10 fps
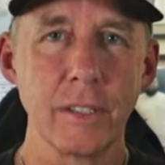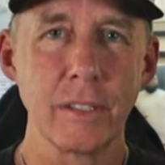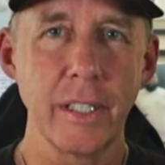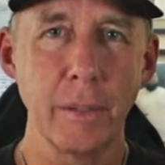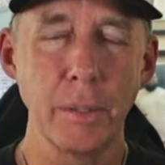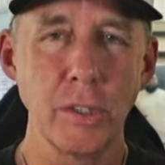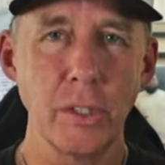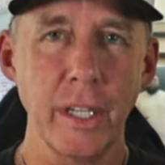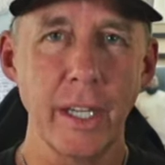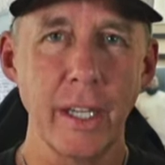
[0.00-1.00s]
deep as you
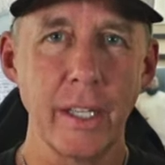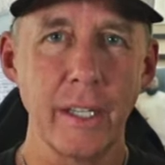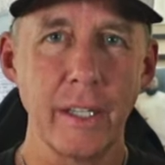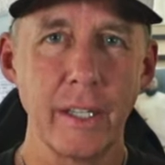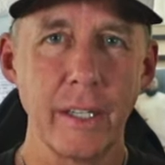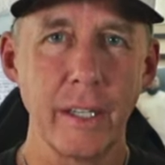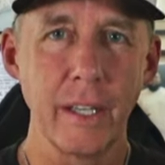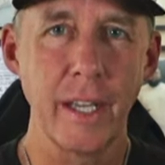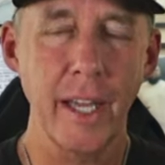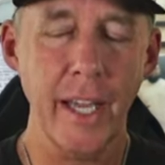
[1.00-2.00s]
can,
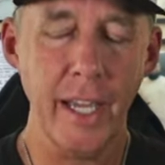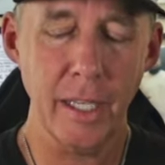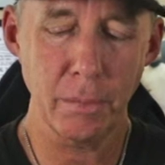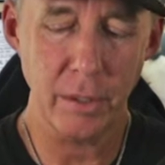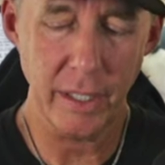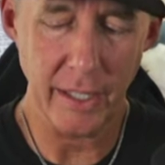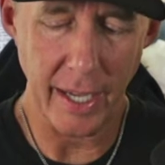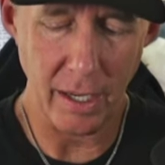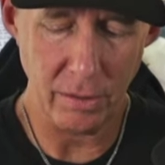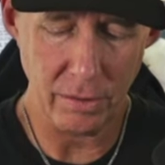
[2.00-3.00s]
and breathe
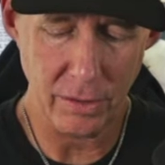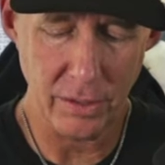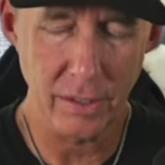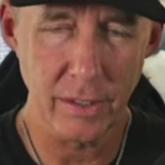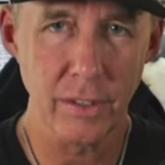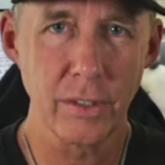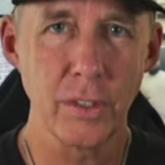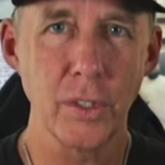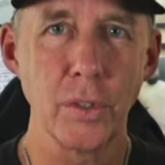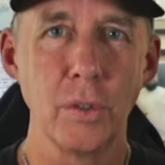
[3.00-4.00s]
out.
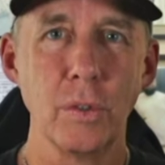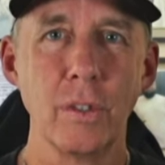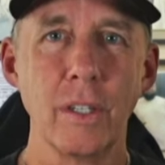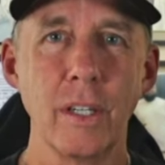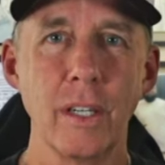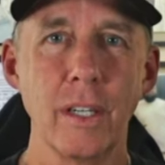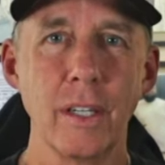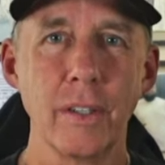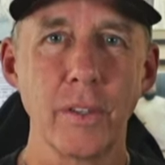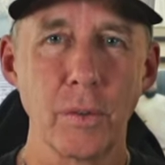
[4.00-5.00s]
Two,
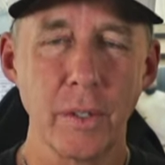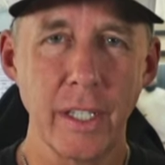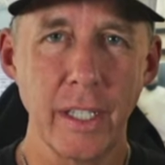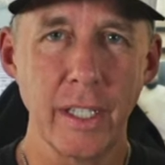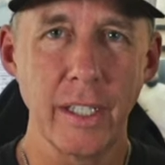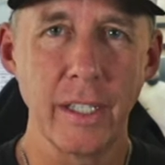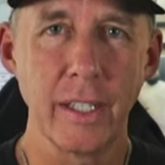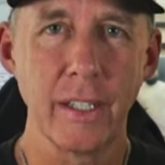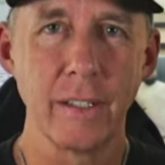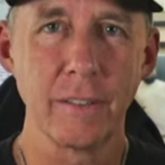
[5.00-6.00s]
three,
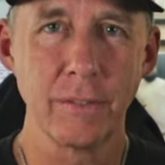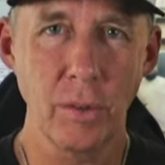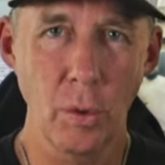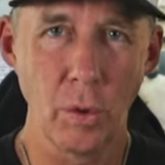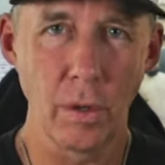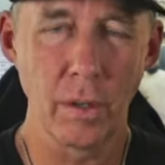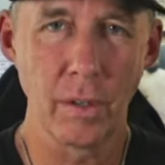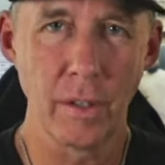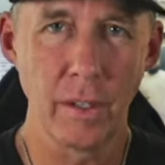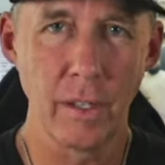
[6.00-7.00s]
four.
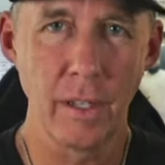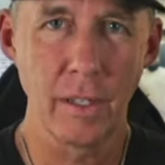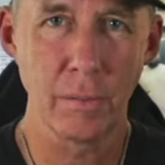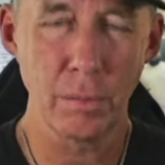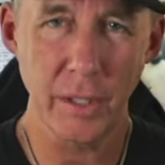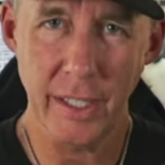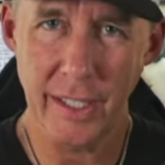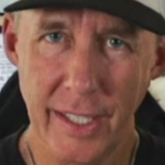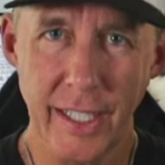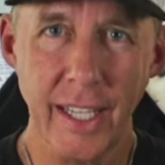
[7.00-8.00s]
Breathe
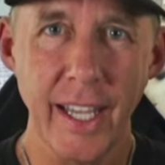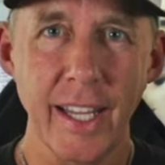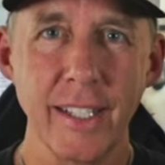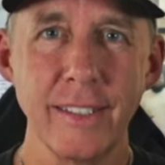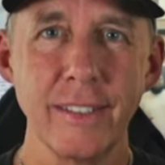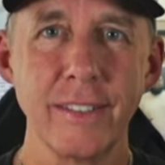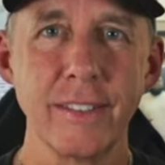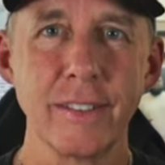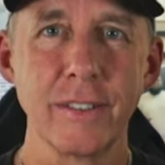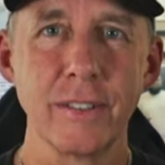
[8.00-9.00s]
again.
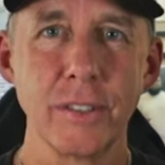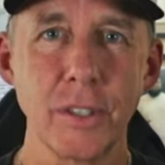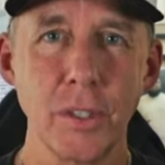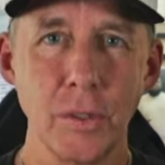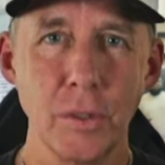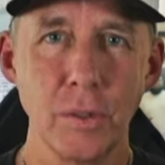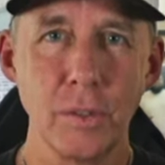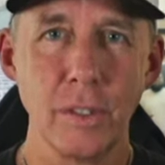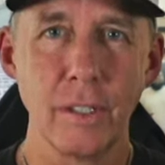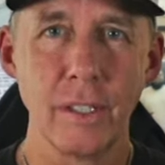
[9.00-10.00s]
Two,
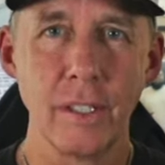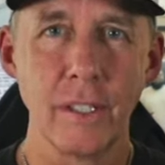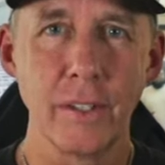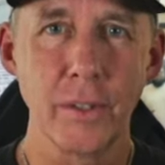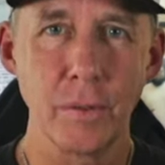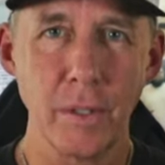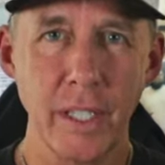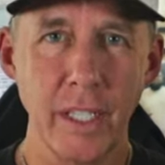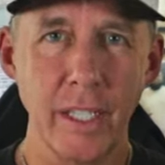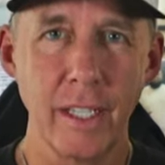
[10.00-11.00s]

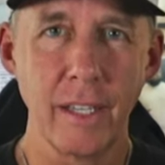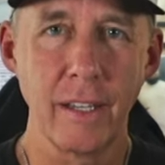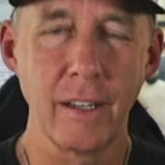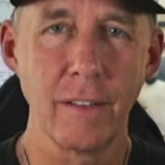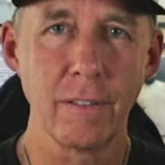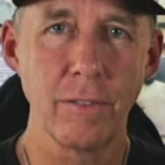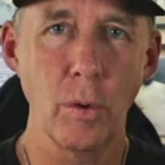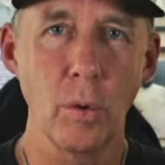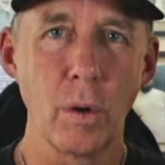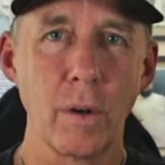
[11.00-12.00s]
three,
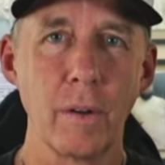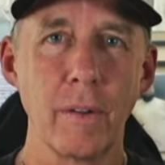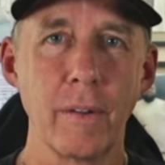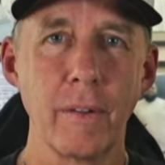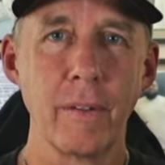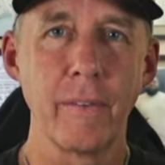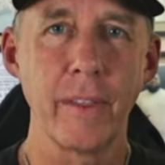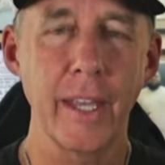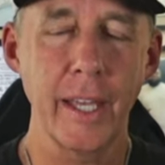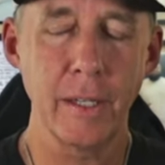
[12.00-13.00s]
four.
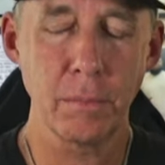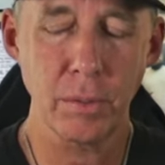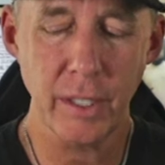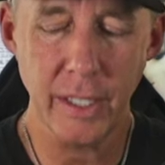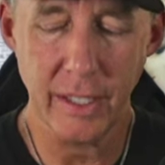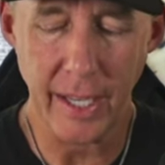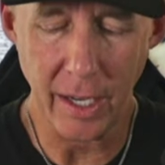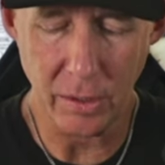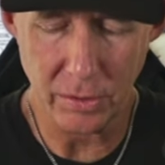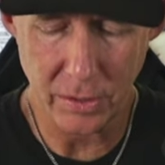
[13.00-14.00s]
And breathe
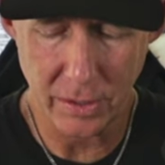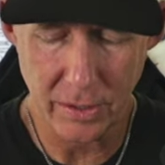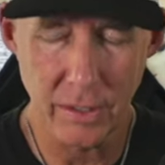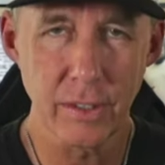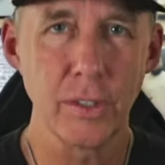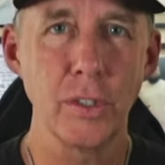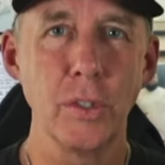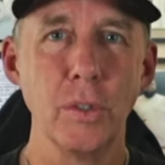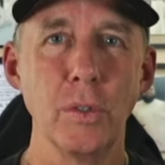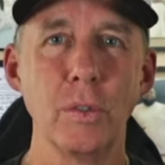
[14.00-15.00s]
out.
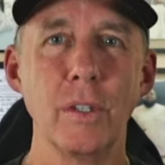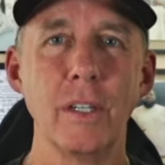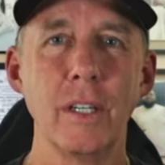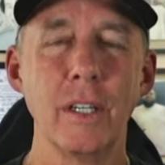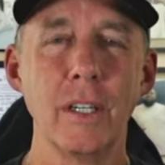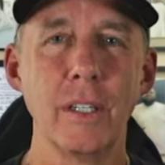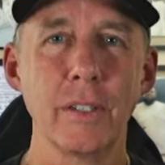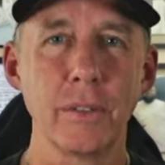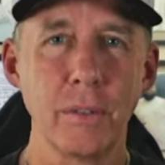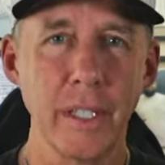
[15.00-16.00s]
Two,
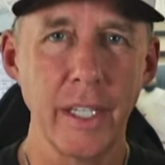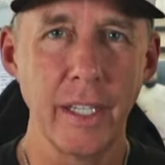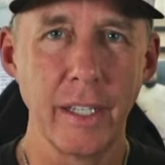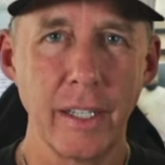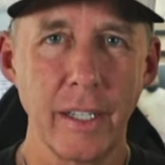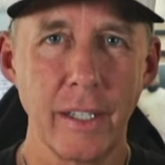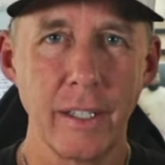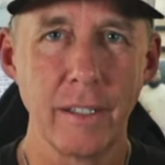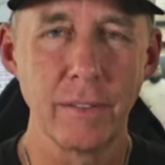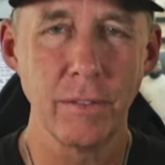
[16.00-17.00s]
three,
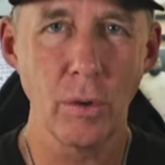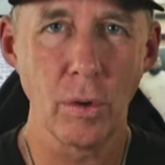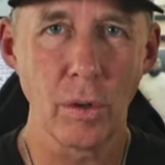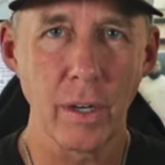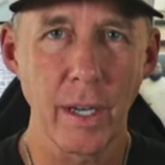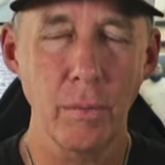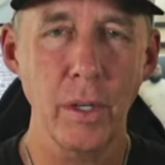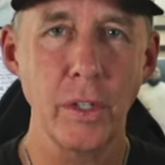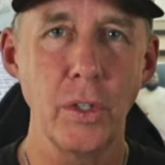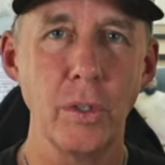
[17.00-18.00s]
four. I
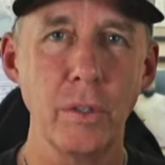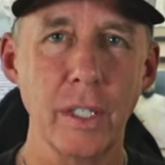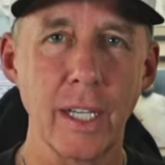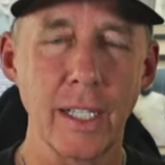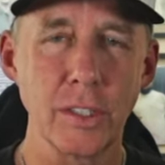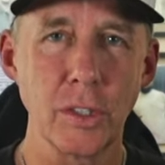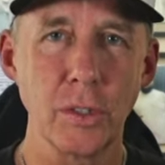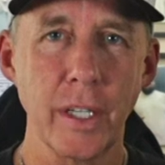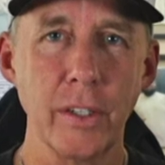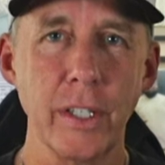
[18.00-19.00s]
want you to
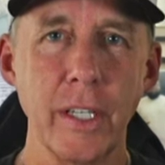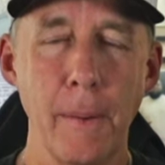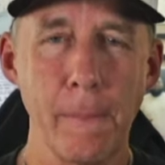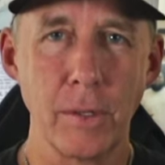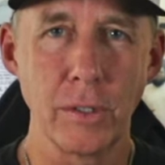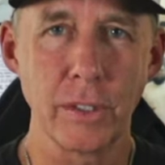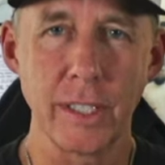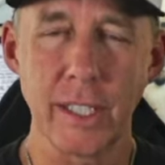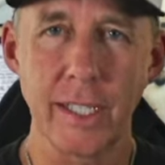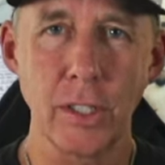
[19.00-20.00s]
concentrate on the numbers
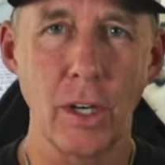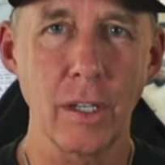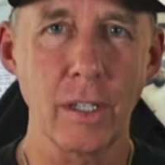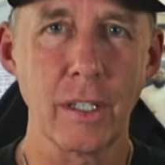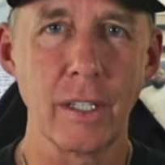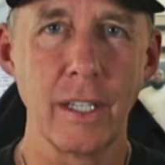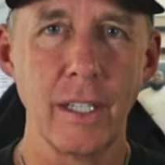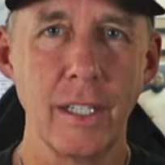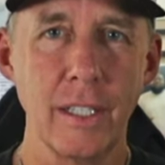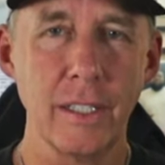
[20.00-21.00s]
as I talk.
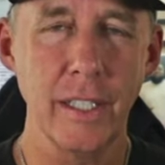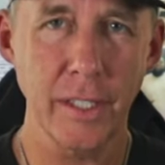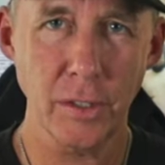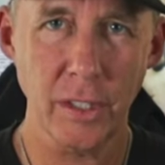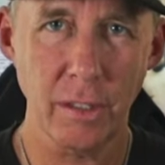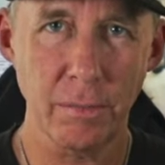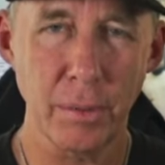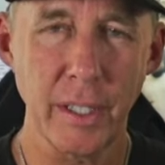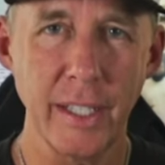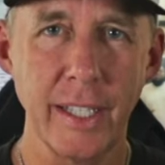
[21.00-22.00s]
Let yourself
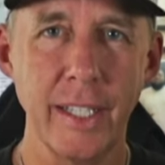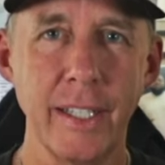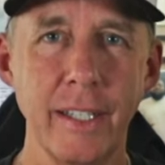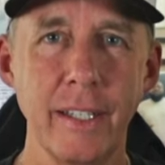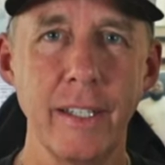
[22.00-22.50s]
breathe in